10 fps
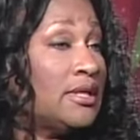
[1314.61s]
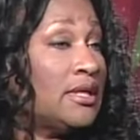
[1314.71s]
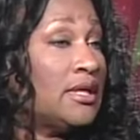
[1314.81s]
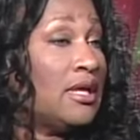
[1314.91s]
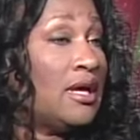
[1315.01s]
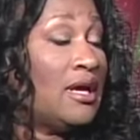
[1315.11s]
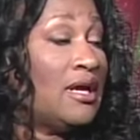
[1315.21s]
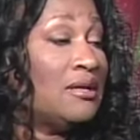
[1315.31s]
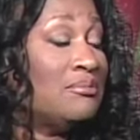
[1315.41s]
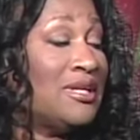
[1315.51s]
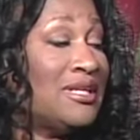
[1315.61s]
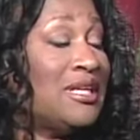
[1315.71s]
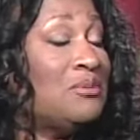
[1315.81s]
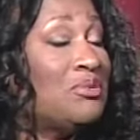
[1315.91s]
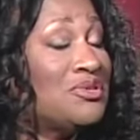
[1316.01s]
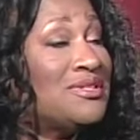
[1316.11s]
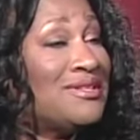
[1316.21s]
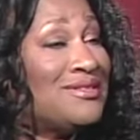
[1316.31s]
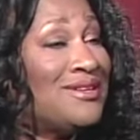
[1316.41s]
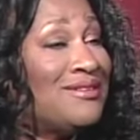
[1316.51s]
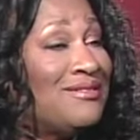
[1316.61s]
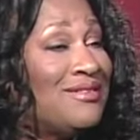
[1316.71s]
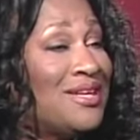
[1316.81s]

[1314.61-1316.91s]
Mm-hmm. And but he persisted.